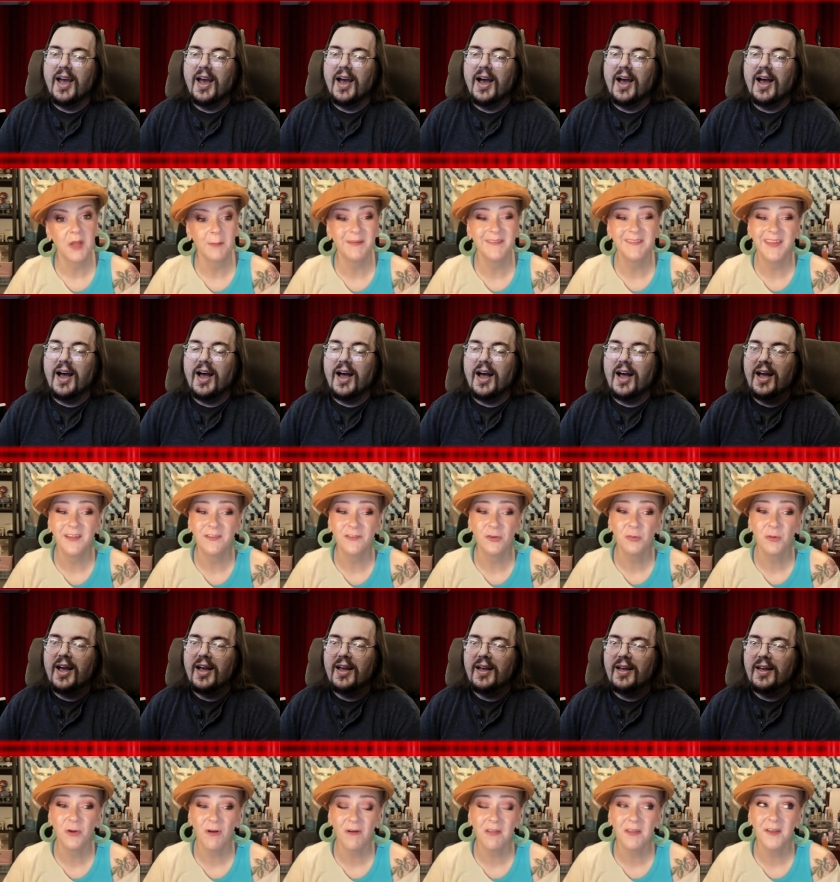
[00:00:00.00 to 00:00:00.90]
Speaker 1: I mean, uh, they
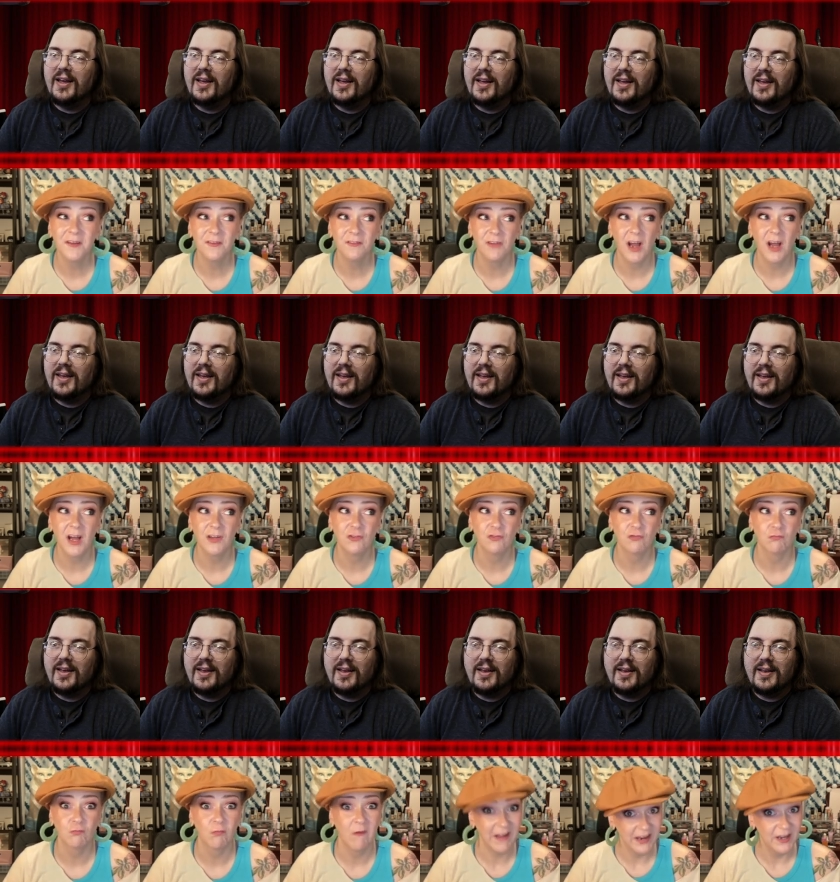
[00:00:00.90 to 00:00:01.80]
do call it a
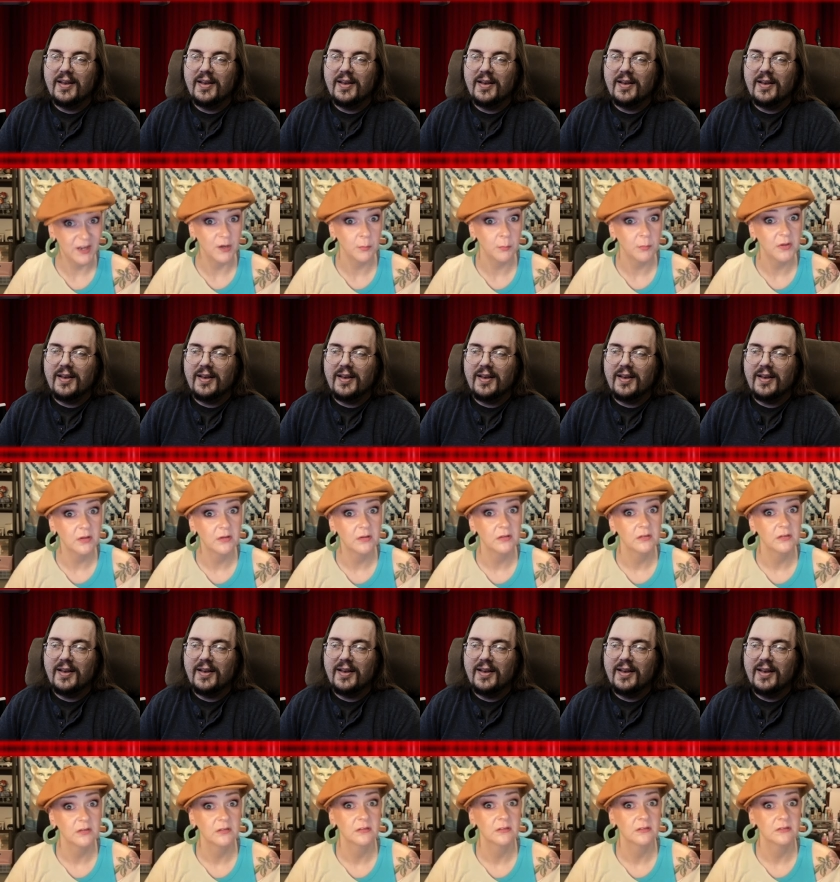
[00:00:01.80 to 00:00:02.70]
Dodge Ram.
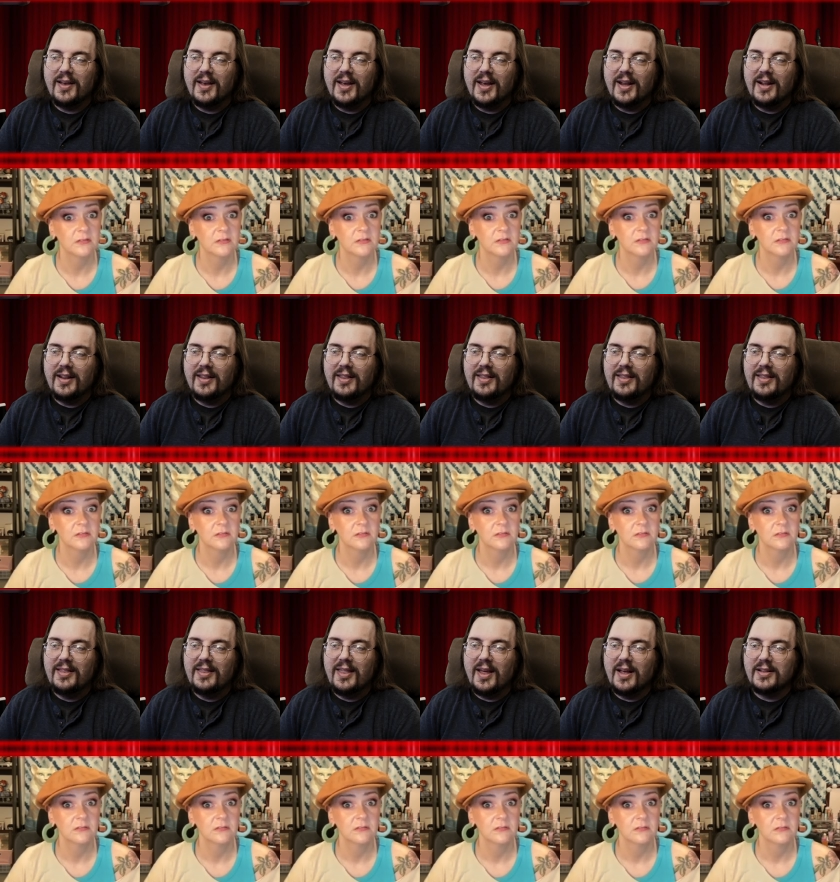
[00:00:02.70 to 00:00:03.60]

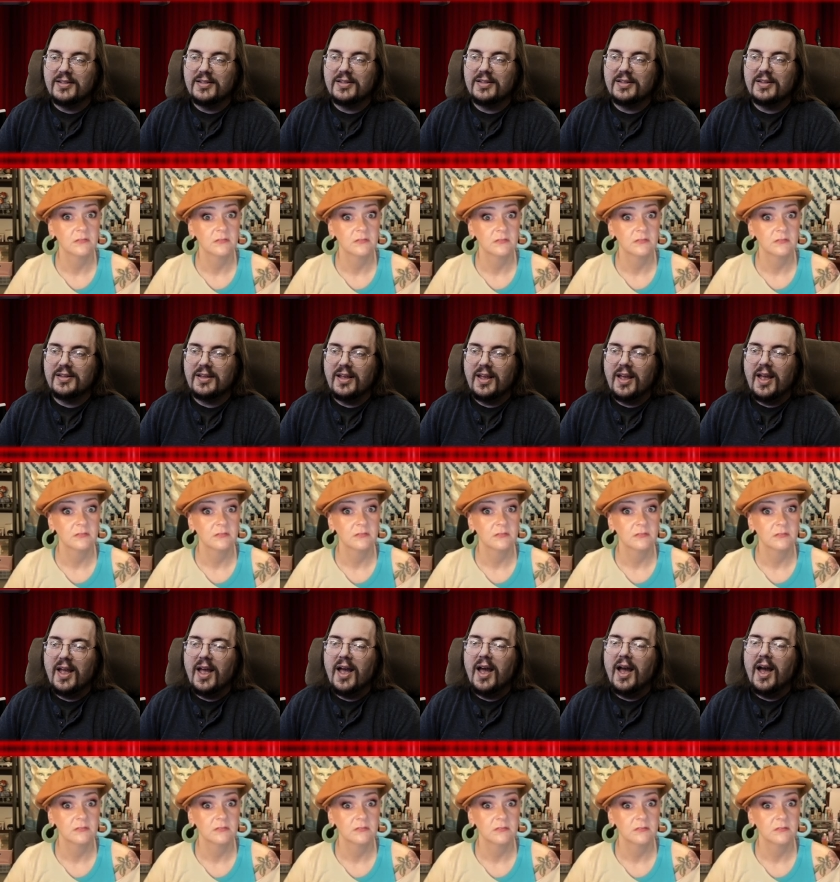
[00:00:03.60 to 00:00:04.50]
That's.
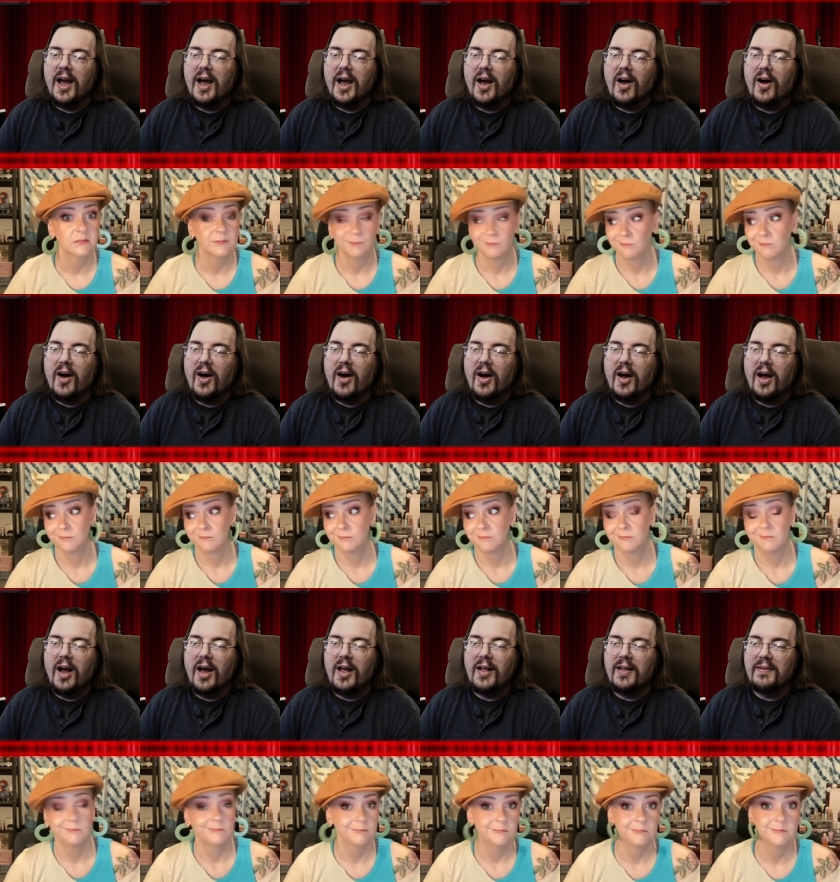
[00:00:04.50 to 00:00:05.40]
Uh,
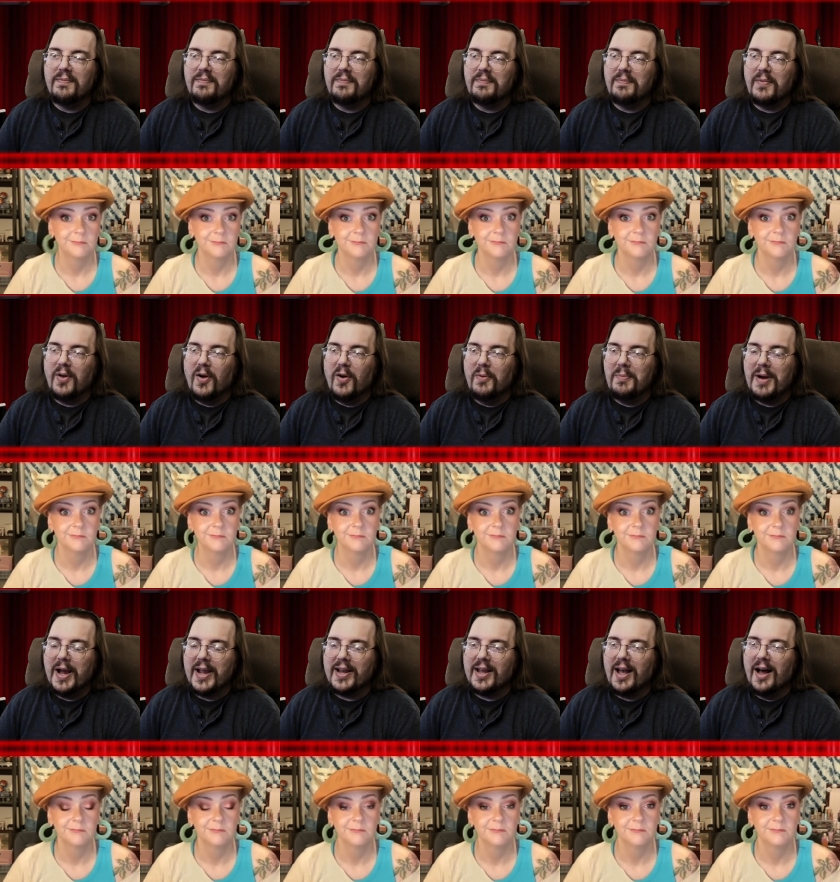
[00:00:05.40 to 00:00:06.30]
oh,
Speaker 2: my
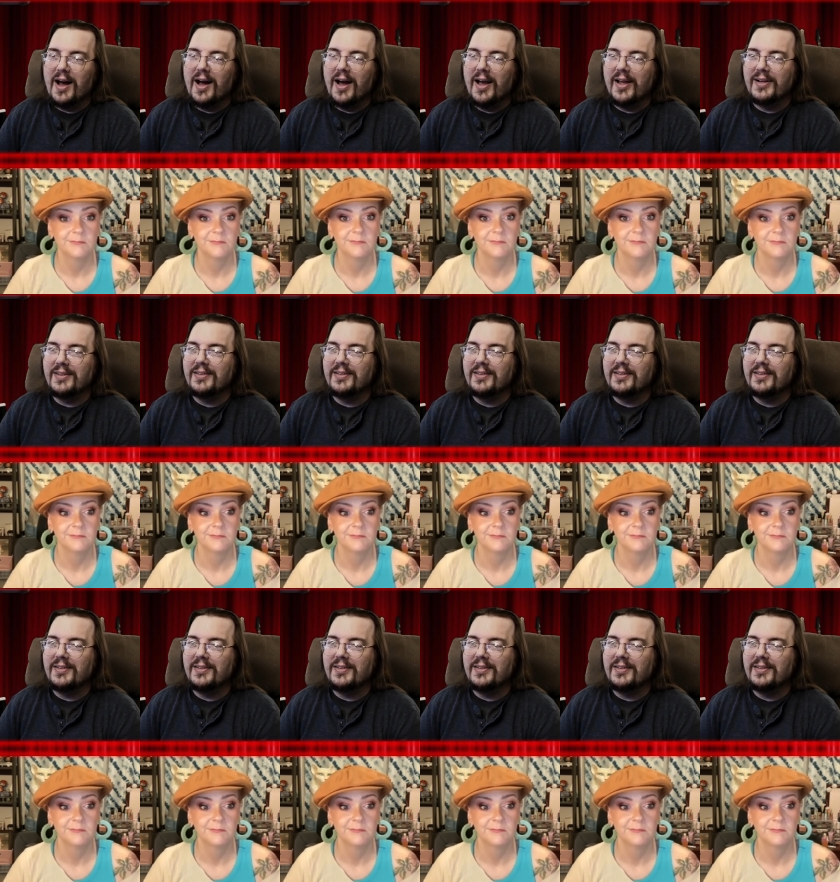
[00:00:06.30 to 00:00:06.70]
God.